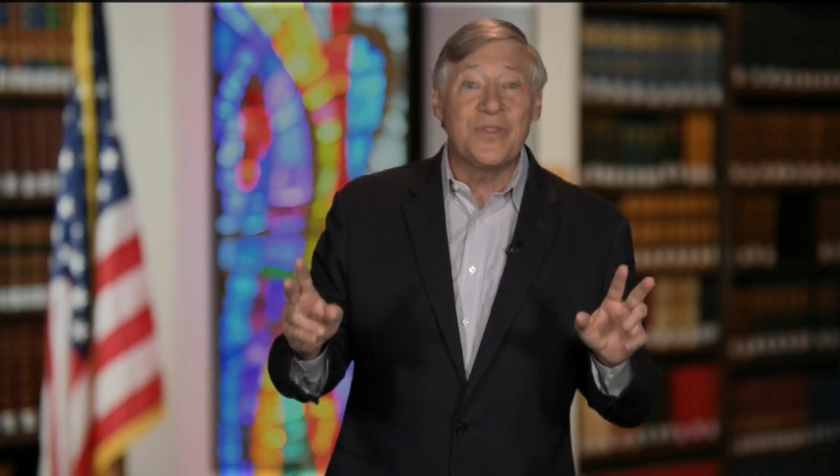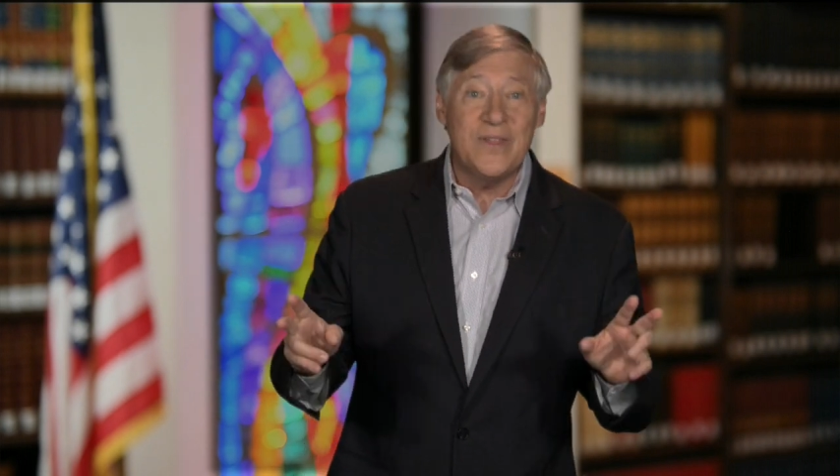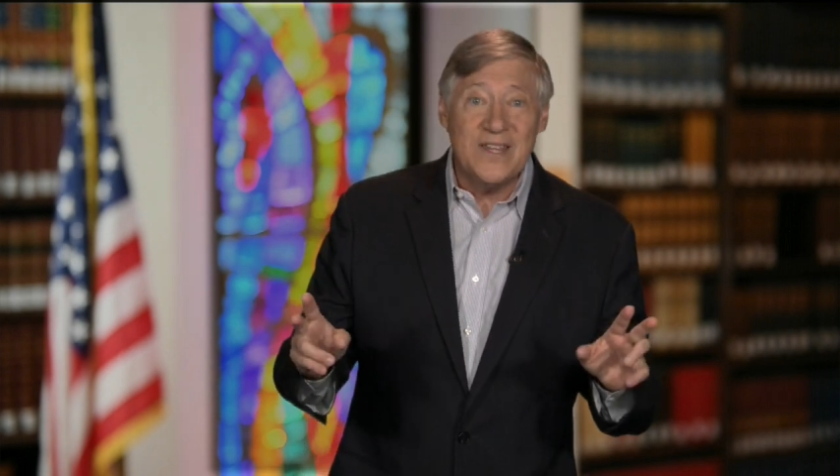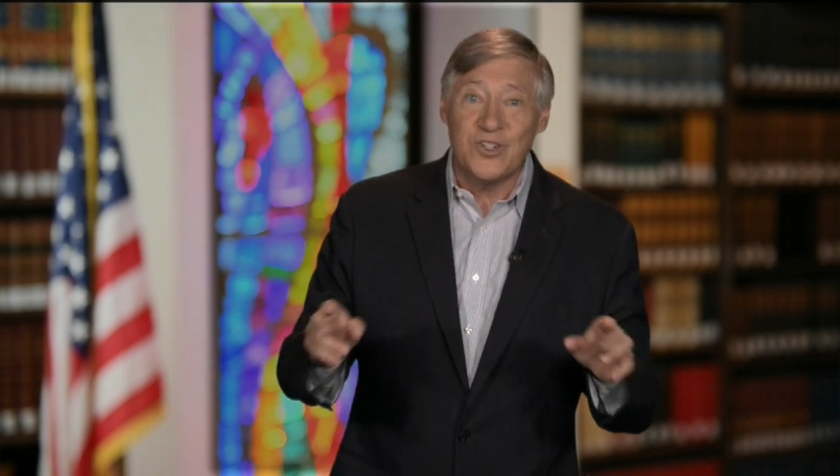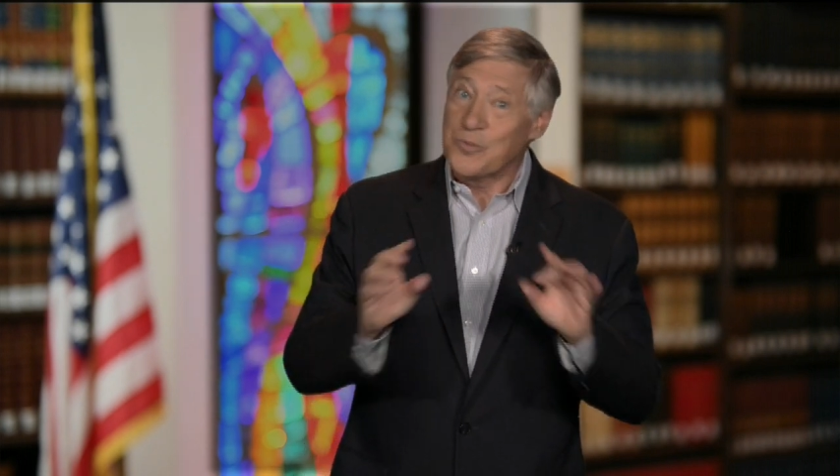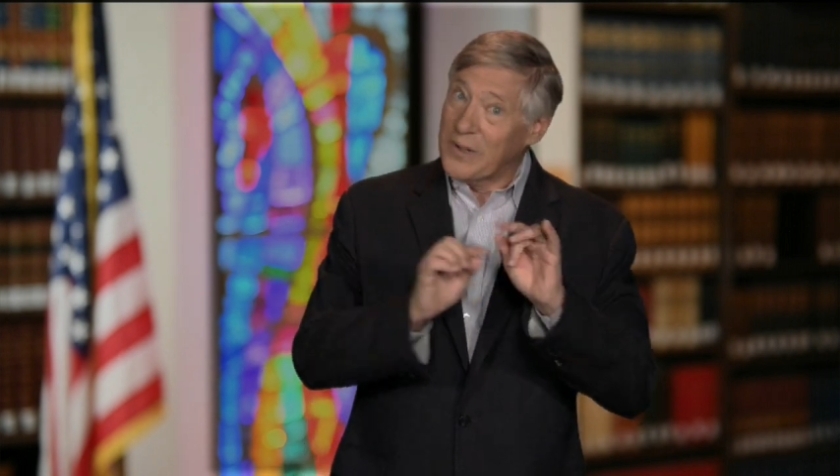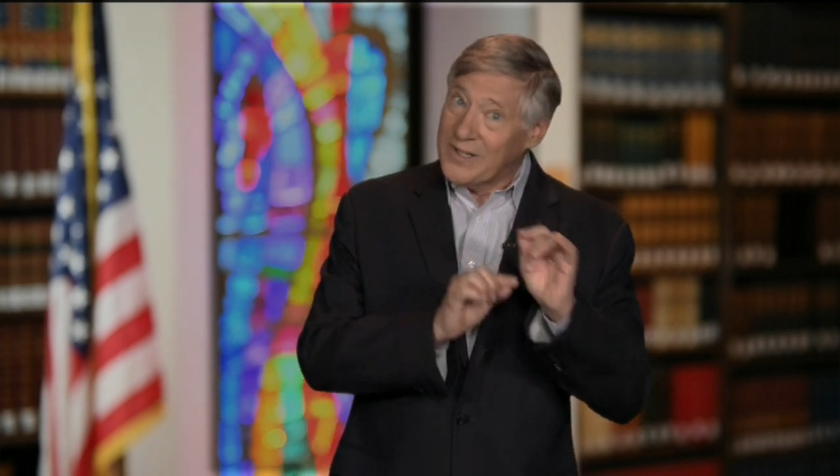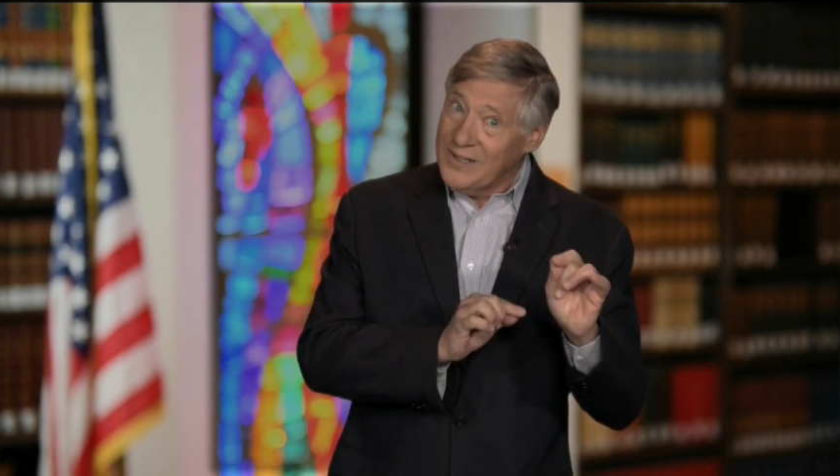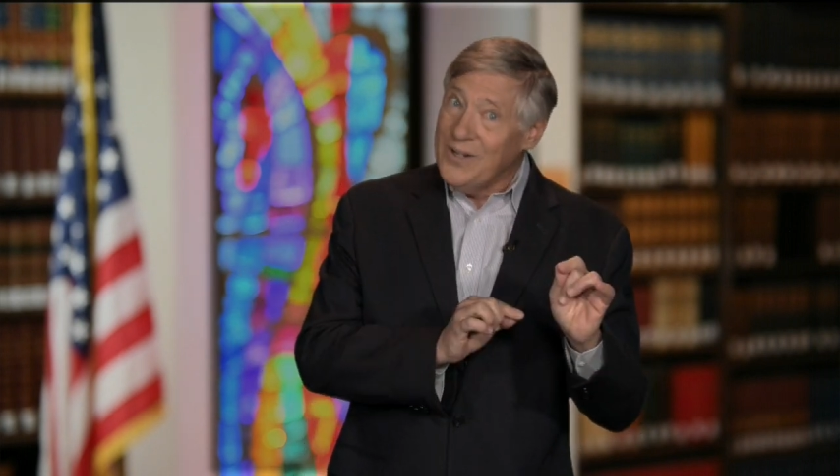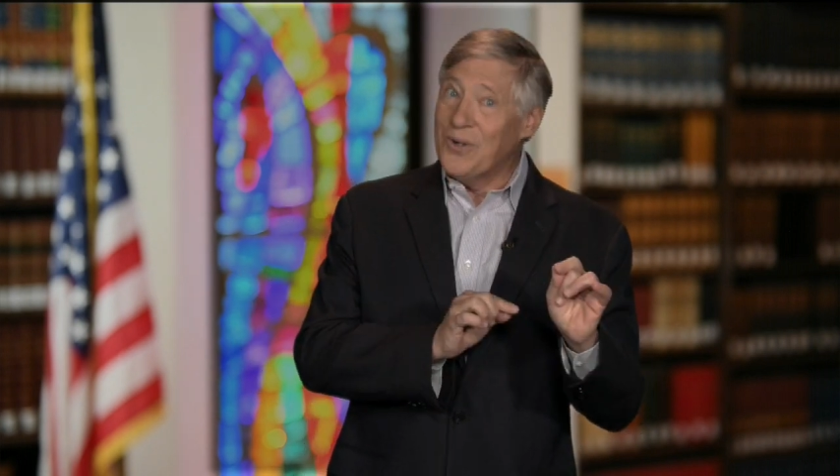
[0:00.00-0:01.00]
thinkers, but
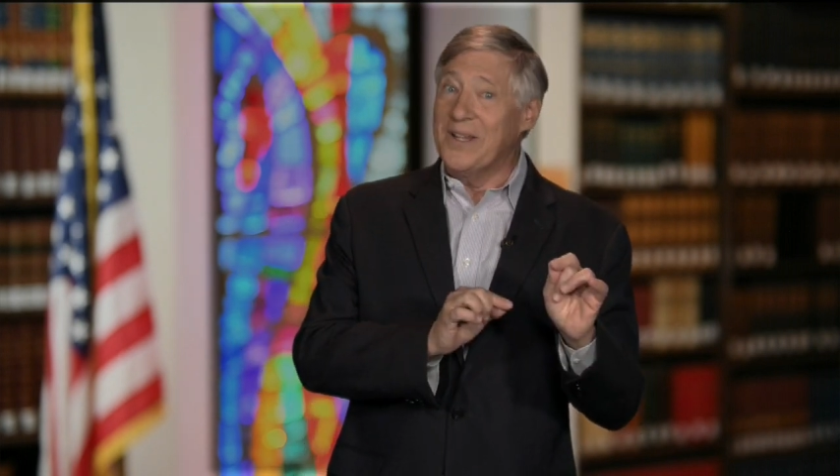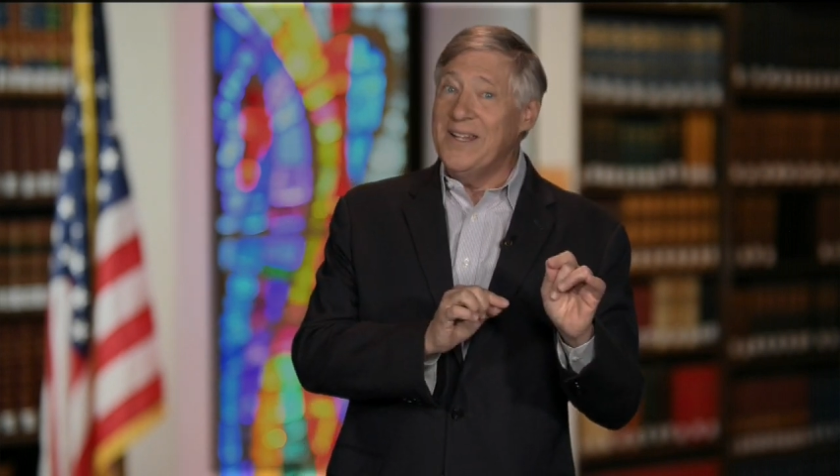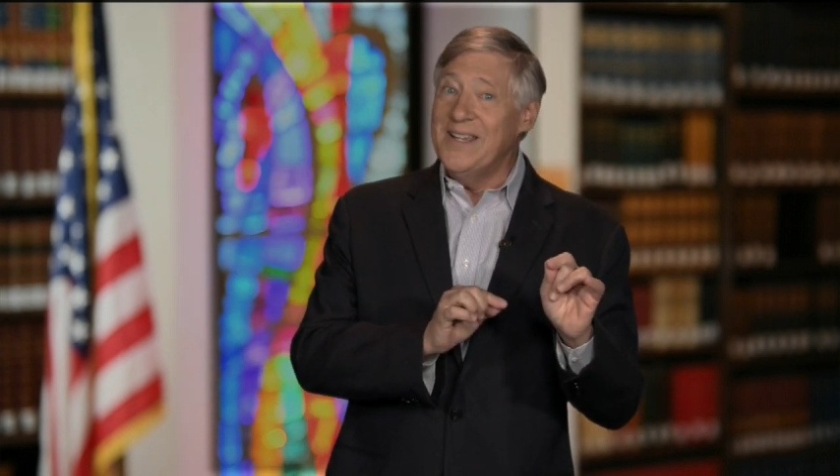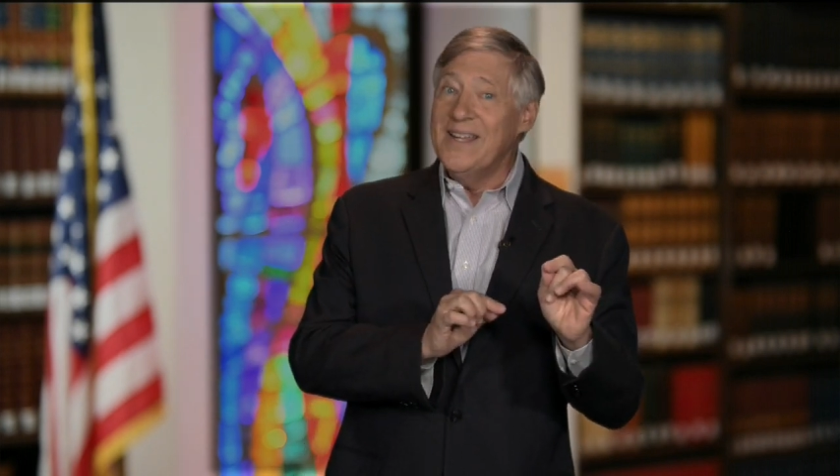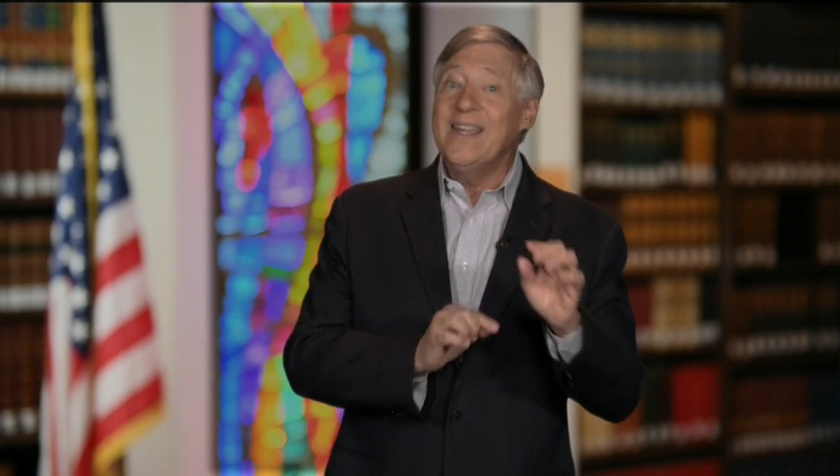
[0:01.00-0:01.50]
clearly